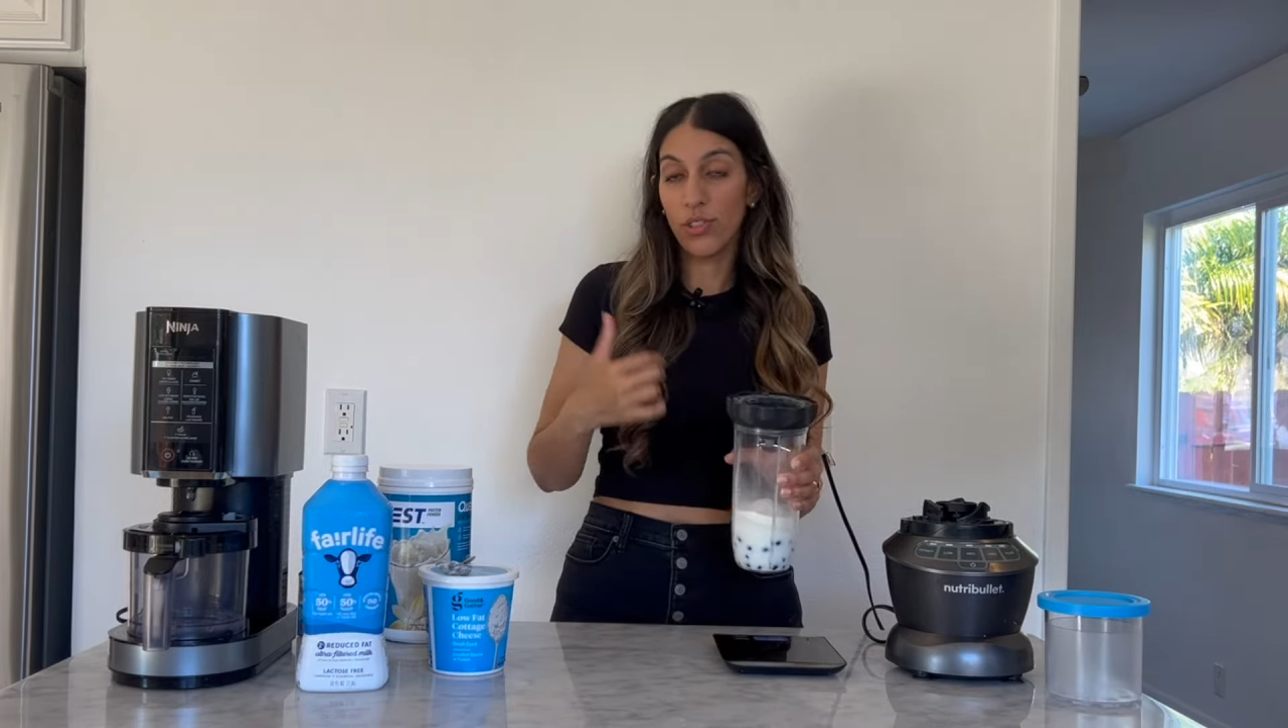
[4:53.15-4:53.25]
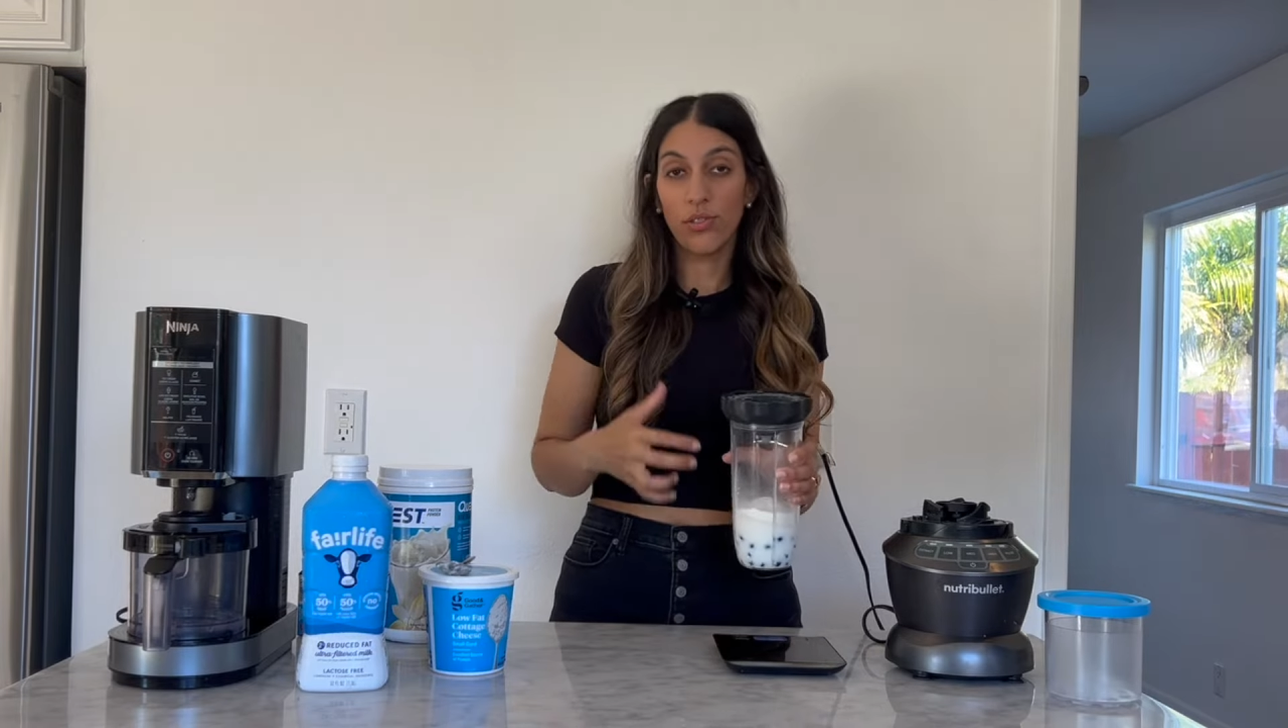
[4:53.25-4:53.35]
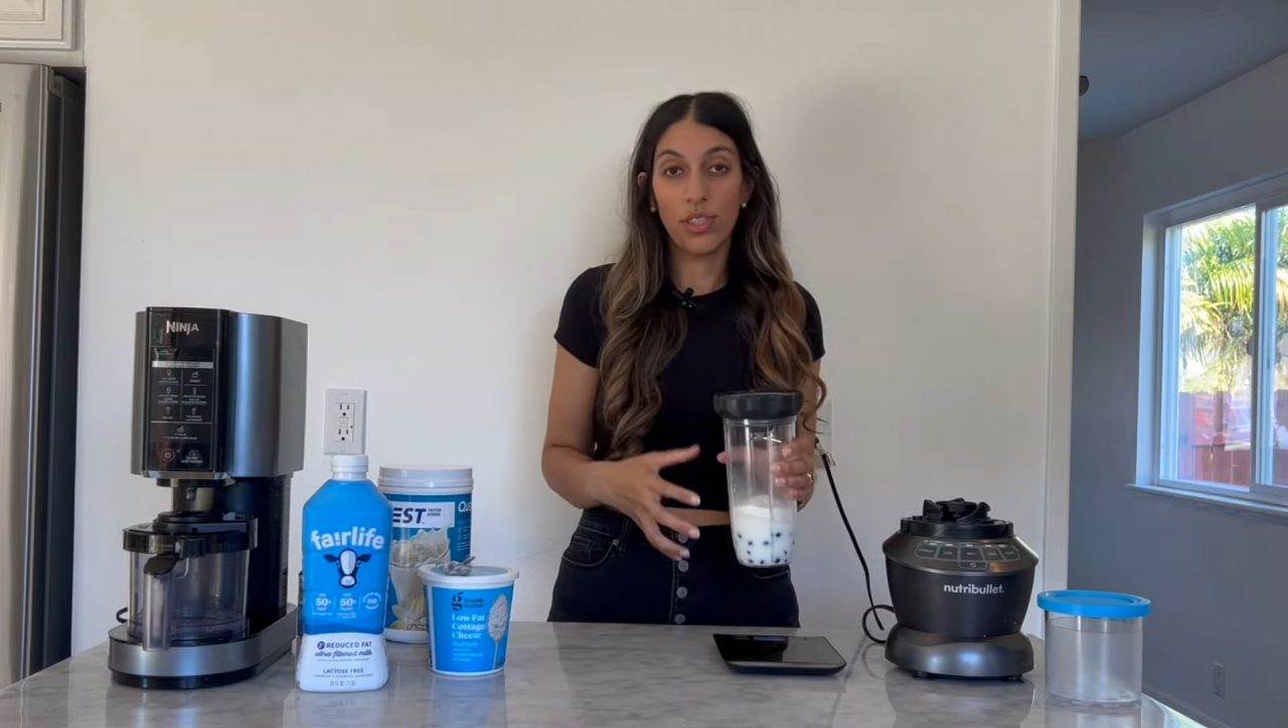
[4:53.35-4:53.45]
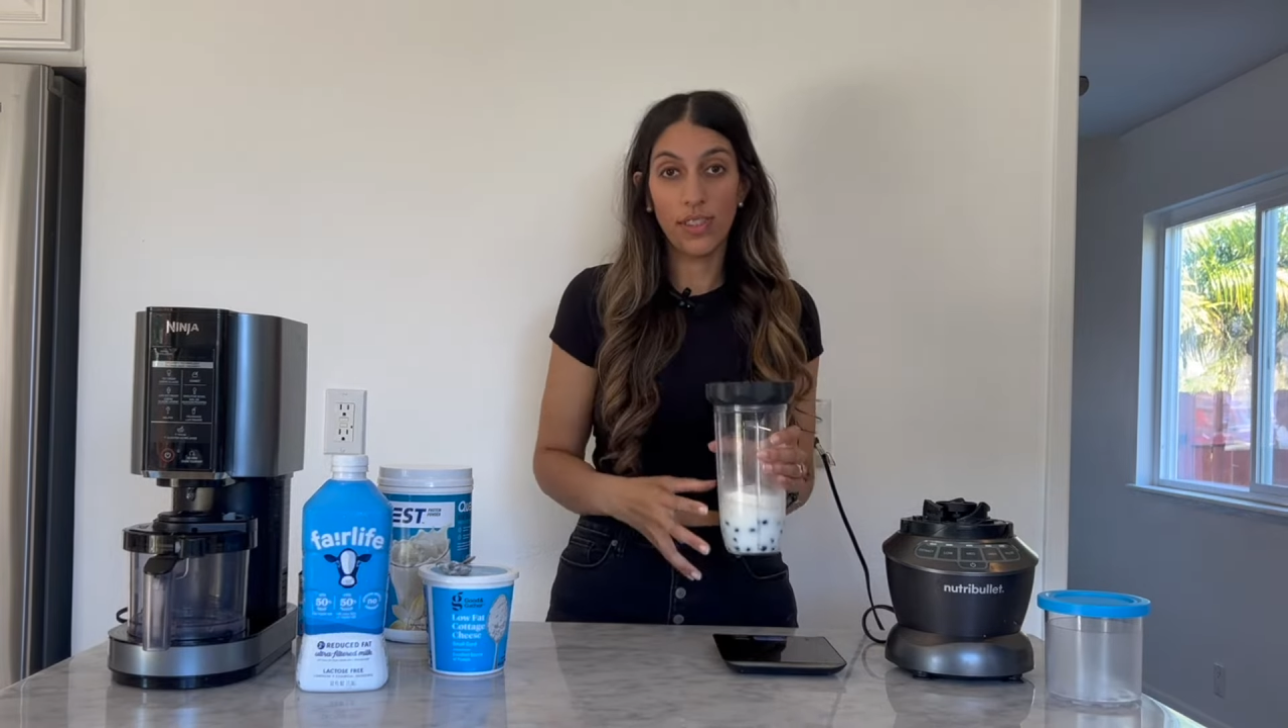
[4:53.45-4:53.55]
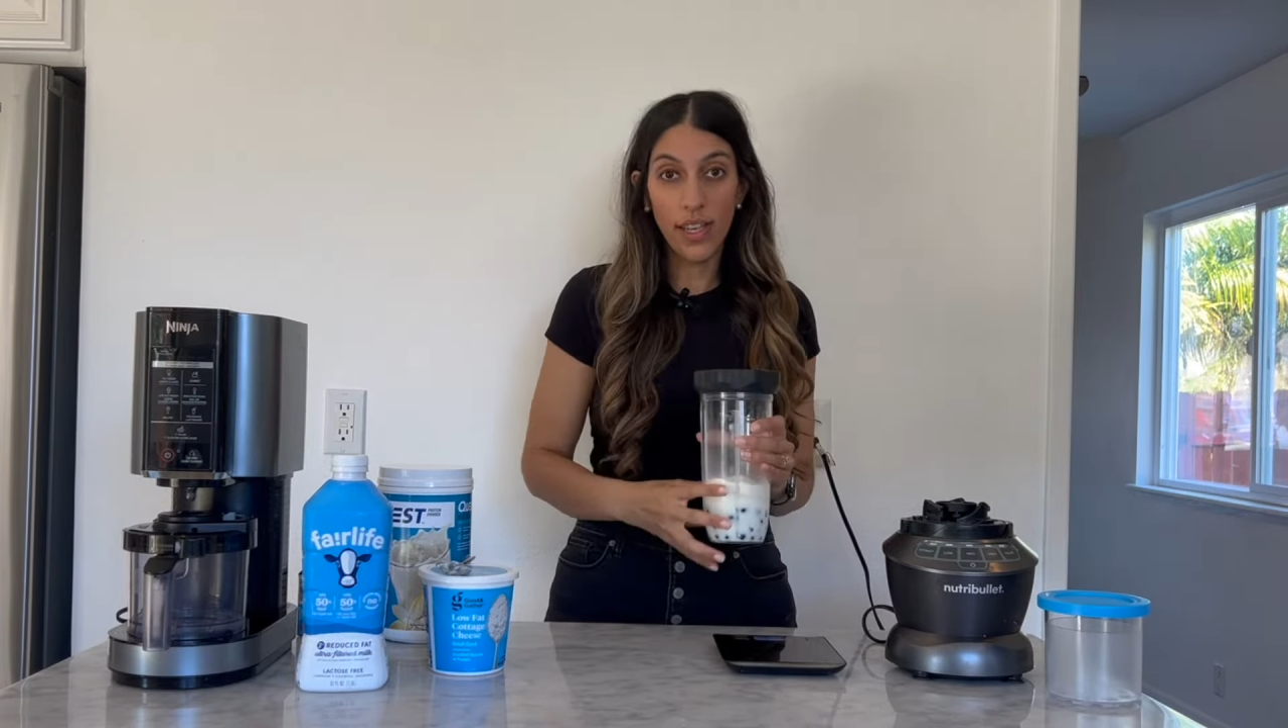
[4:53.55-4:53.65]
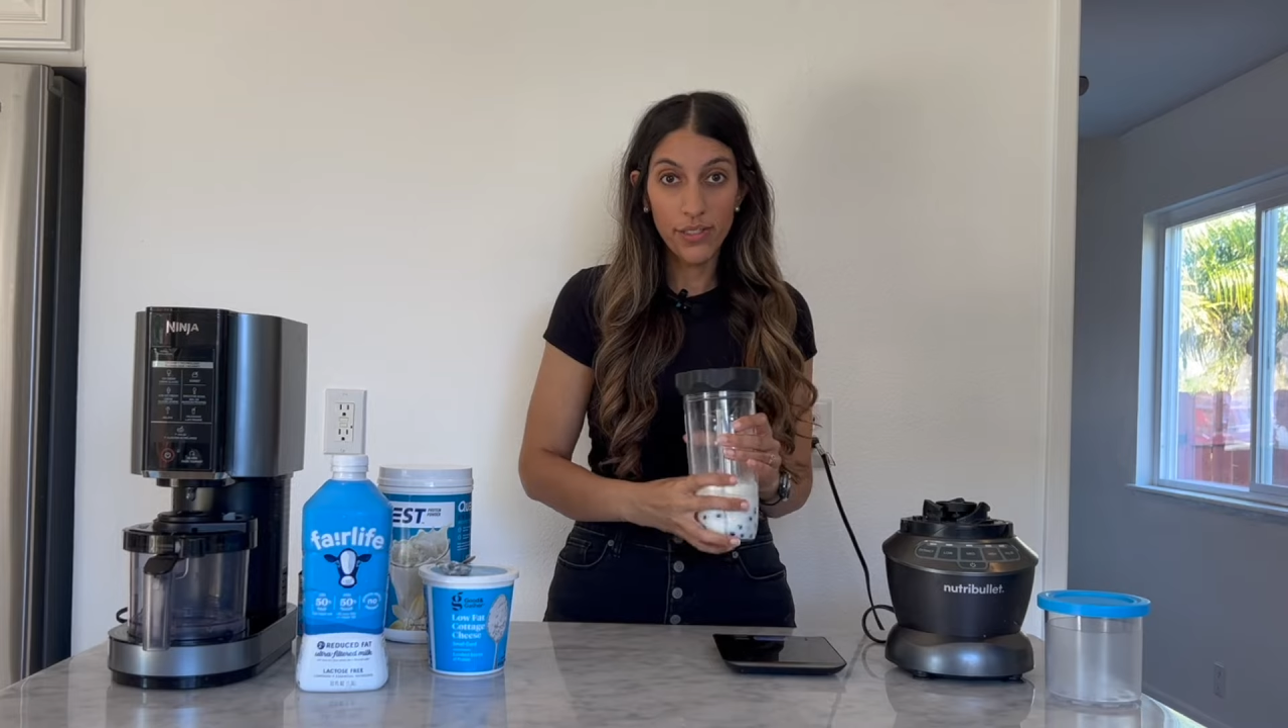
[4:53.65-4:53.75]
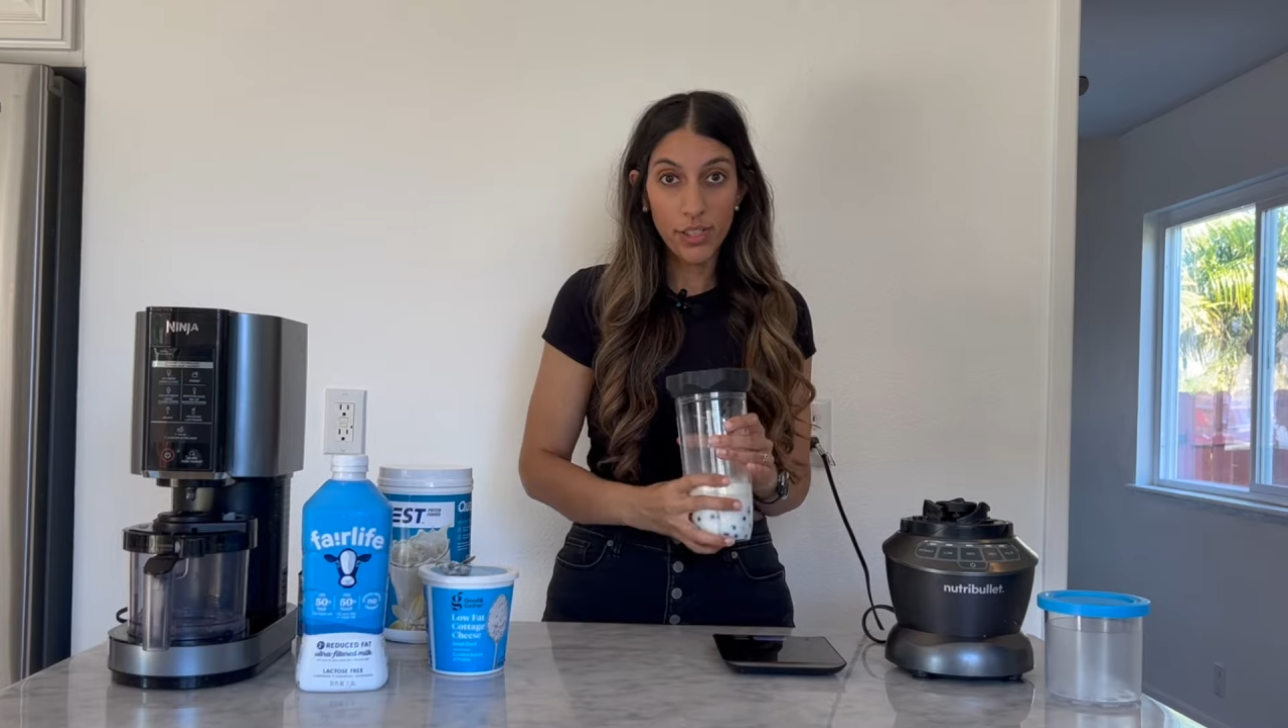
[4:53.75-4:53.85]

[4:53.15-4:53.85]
doing its ice